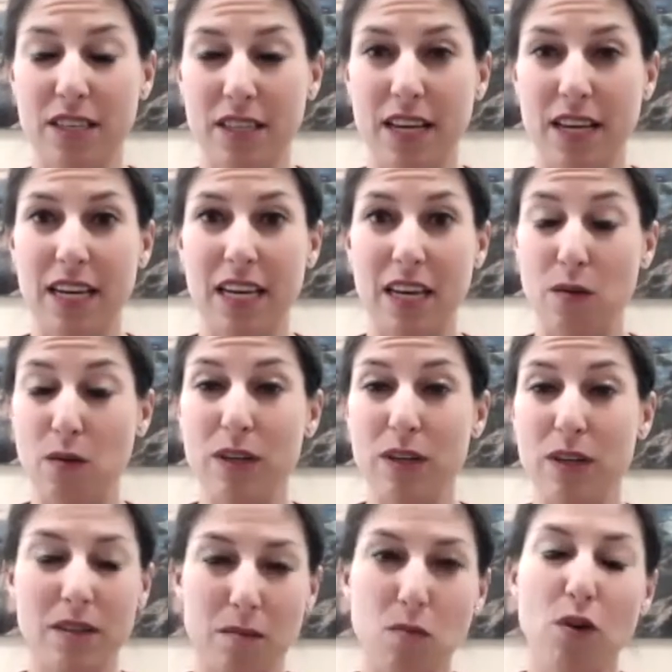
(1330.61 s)
And like it
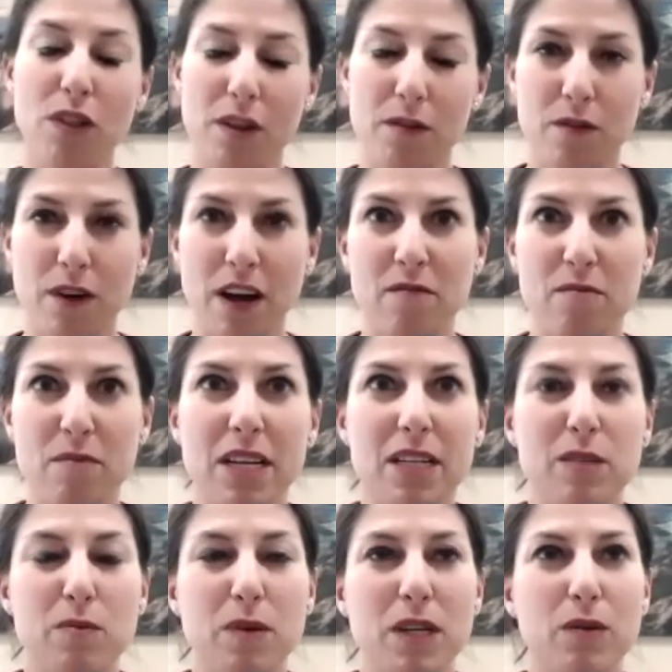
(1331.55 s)
was yeah. more than five
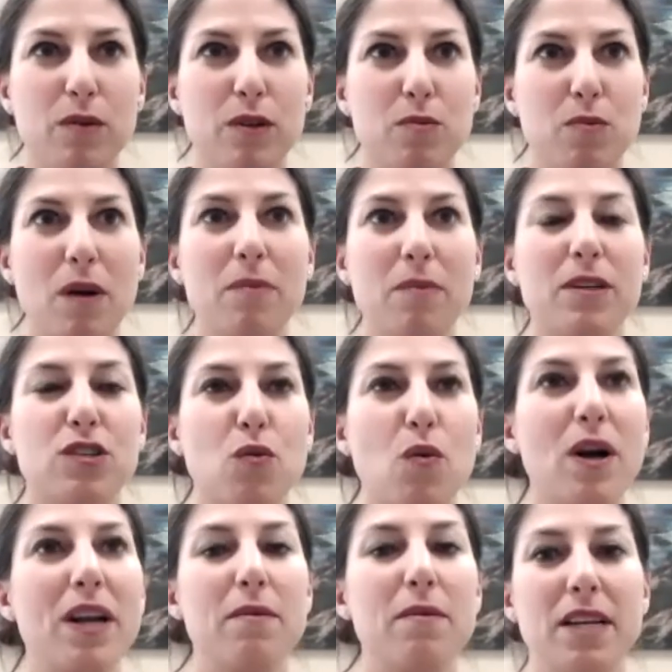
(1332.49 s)
minutes, but it was probably
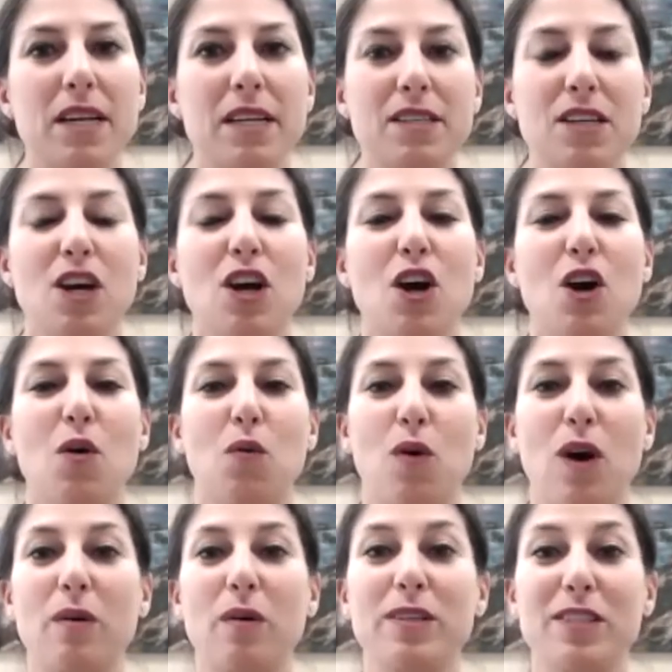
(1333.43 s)
20 minutes
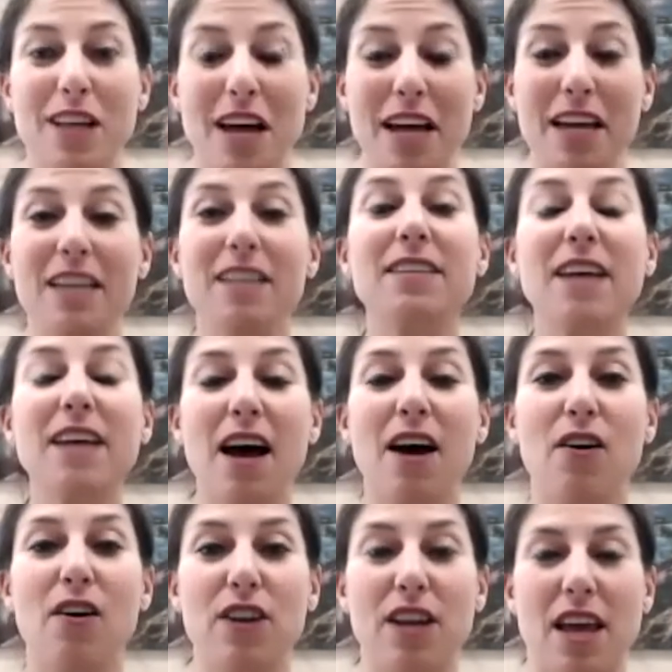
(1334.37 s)
where I was lying
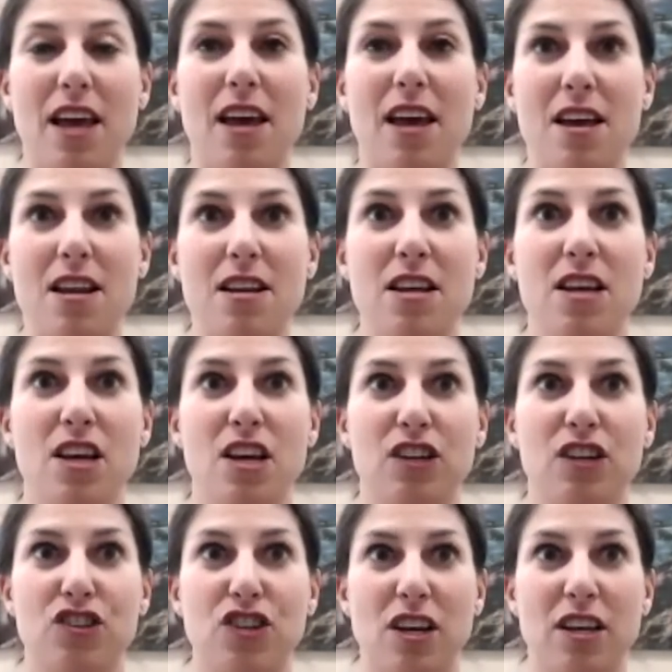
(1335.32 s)
down and
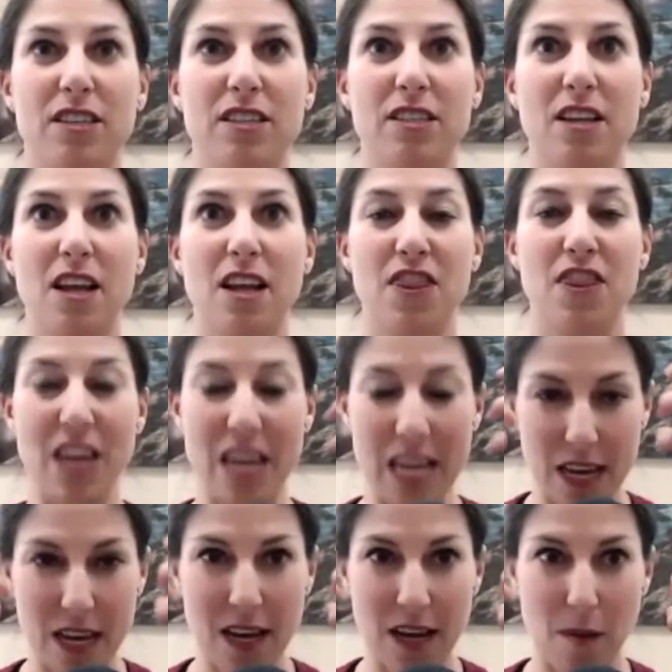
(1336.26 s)
just
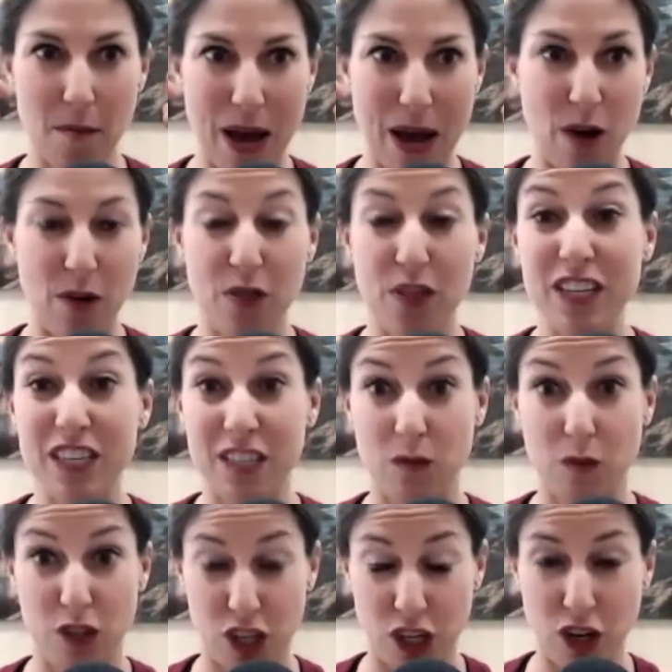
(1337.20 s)
thinking about this,
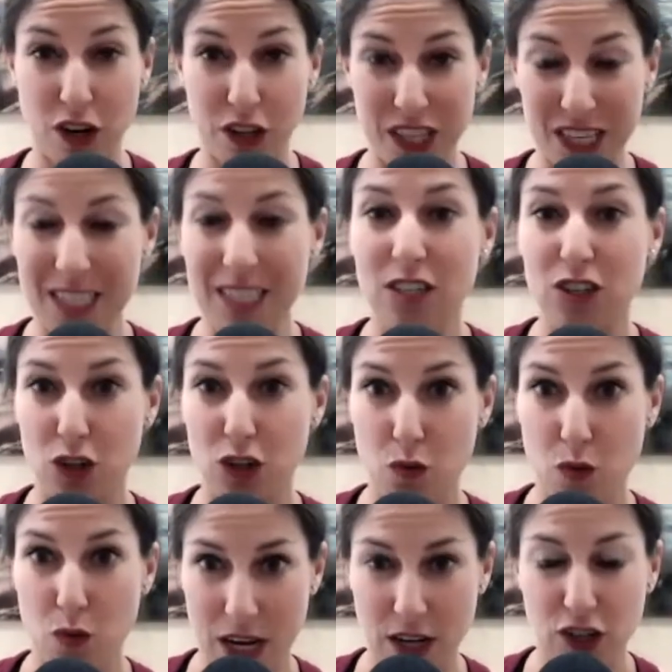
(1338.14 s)
what she called it the
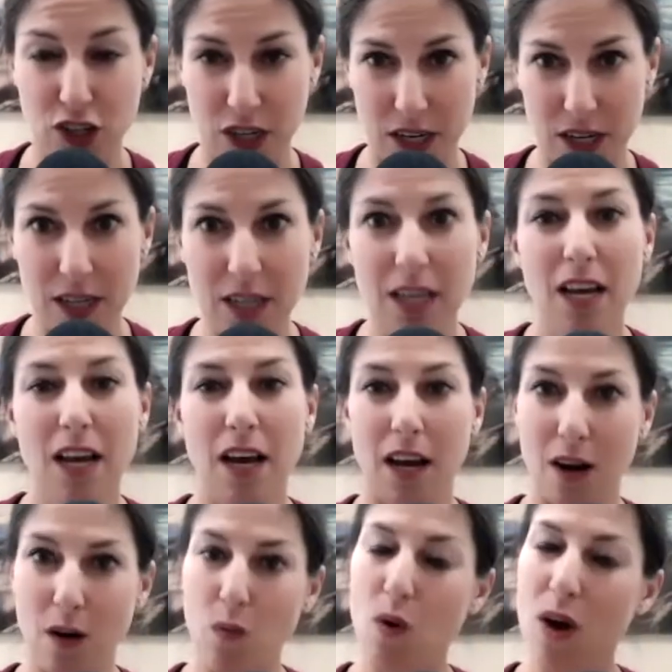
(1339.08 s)
situation
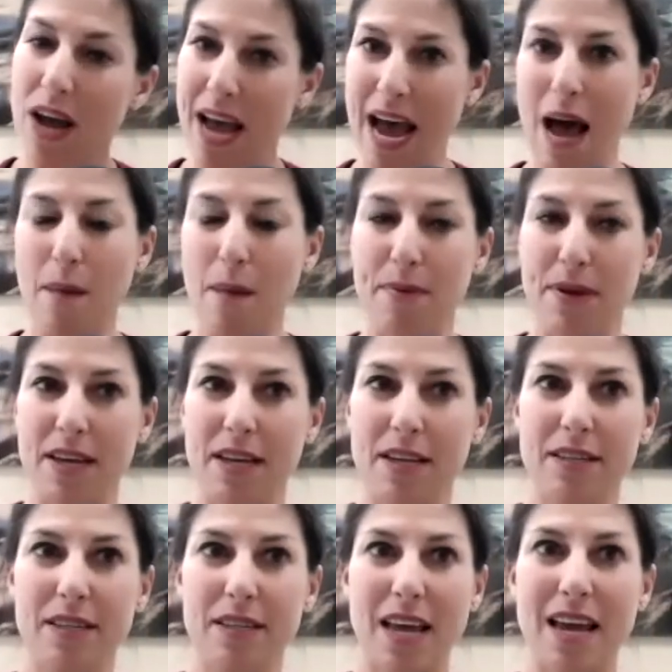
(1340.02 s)
what
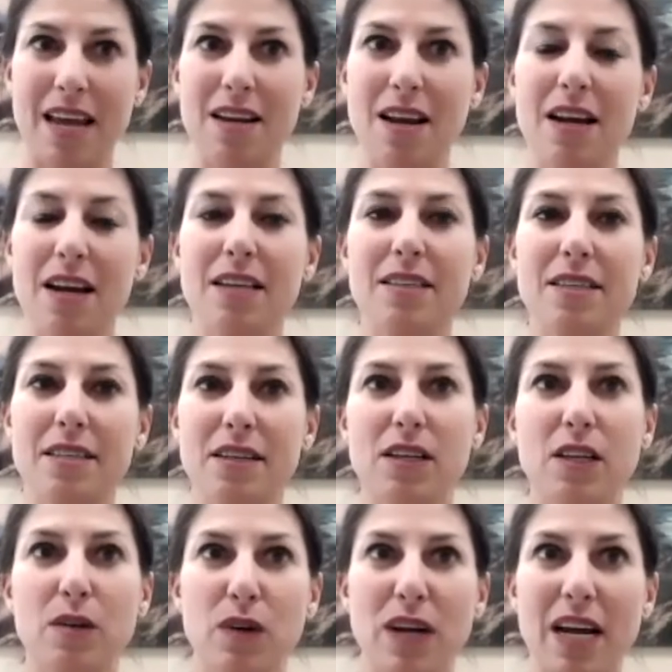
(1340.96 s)
happened and not
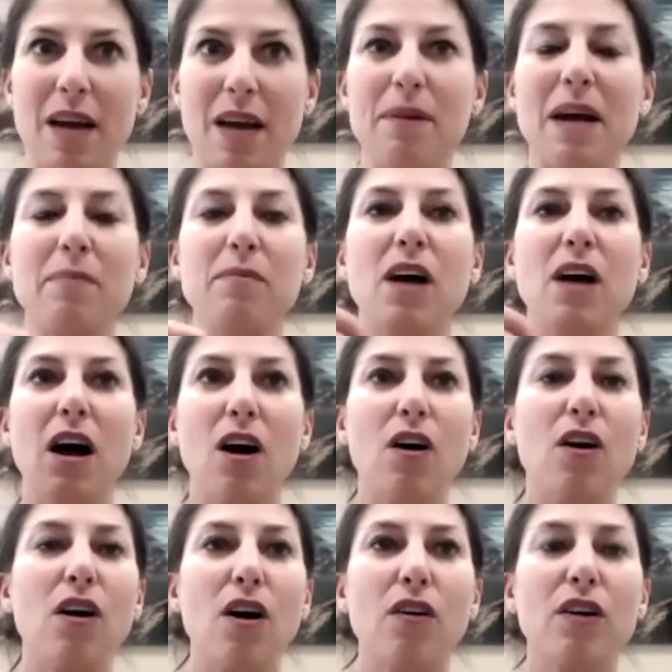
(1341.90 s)
necessarily what I, I mean i'm
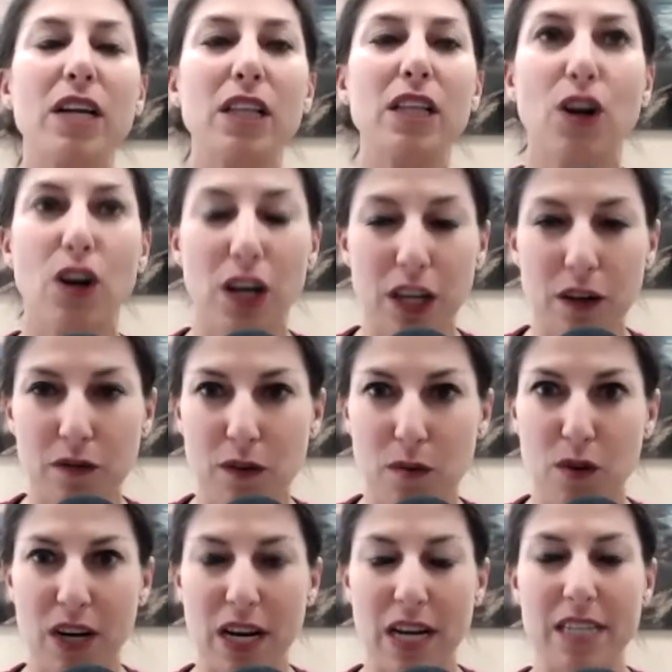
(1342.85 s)
already learning
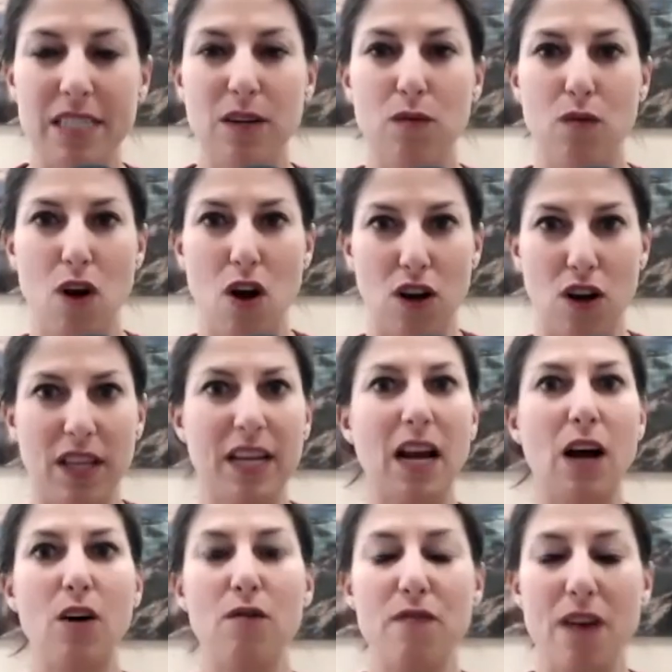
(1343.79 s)
from what i did wrong like
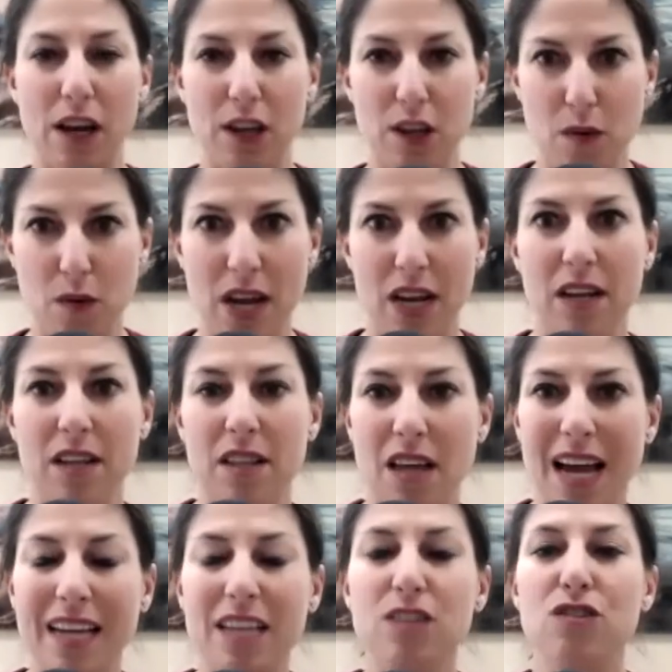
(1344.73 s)
i'll evaluate and
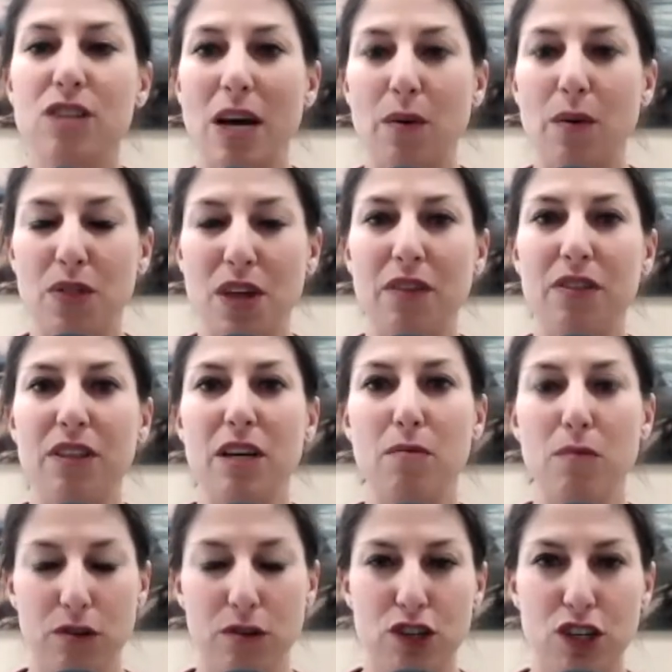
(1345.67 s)
i can do that without the
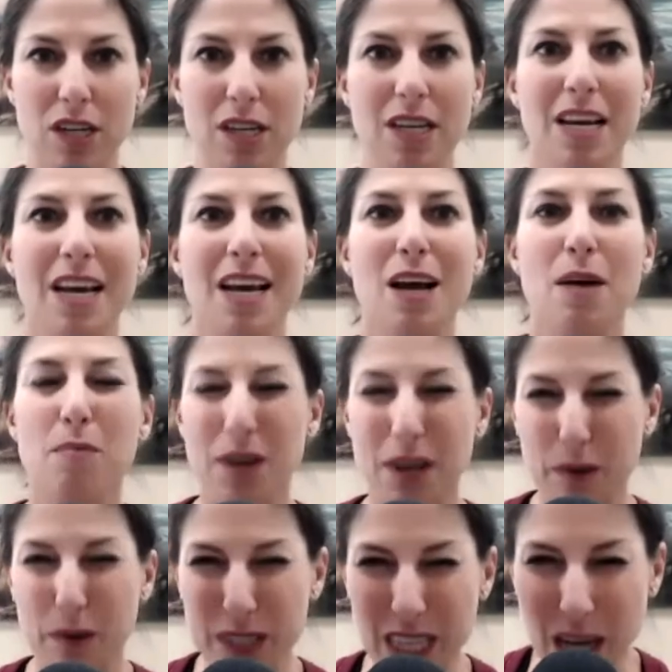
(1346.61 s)
emotion but
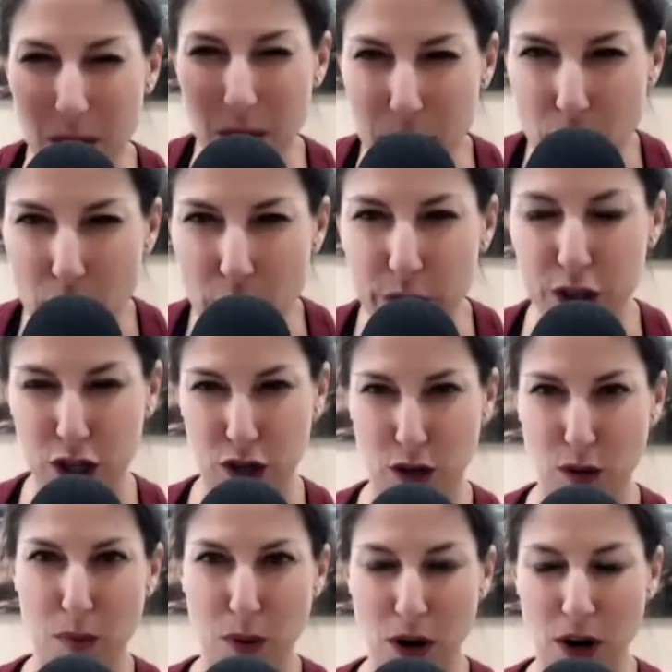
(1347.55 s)
it was the
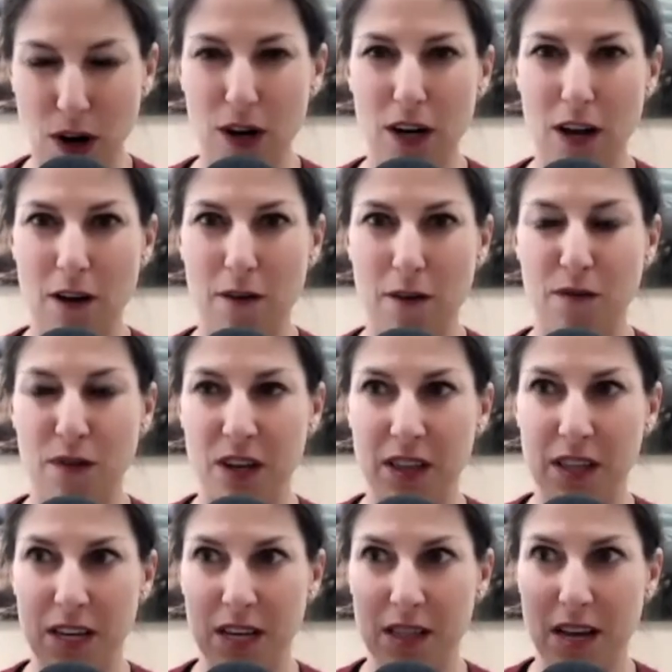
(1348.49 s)
emotional part of
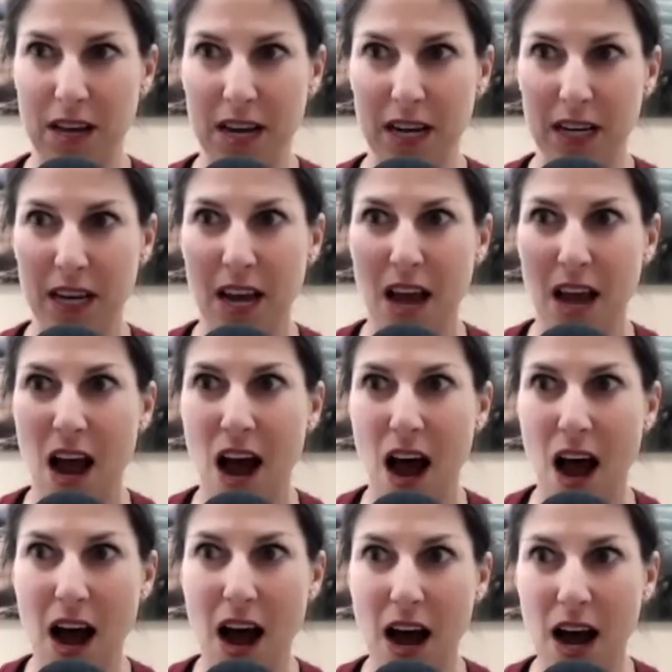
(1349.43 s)
feeling yeah. like
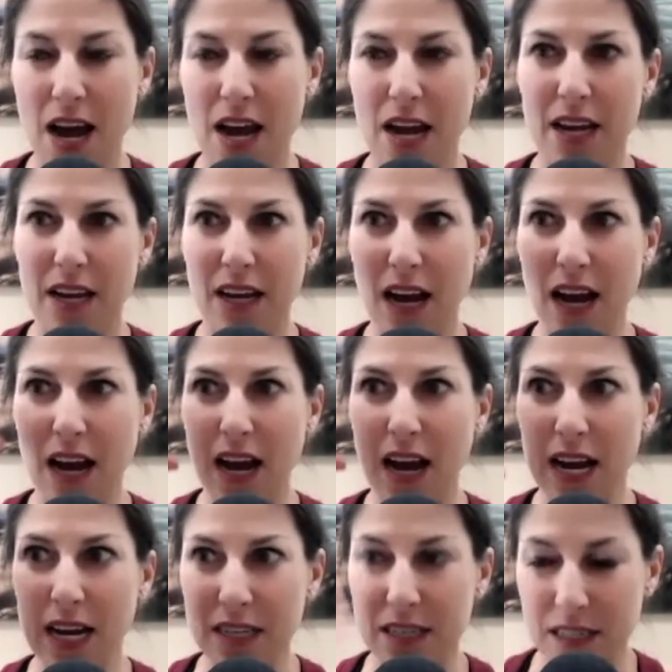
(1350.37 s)
i
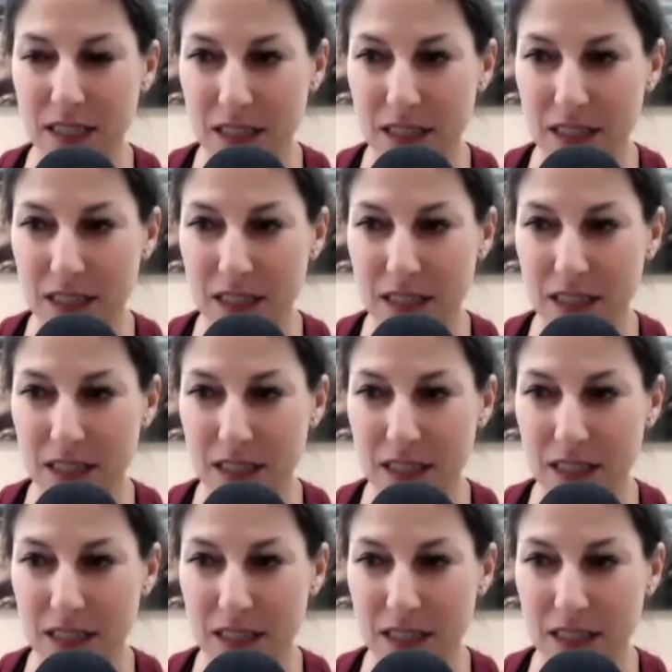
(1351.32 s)
i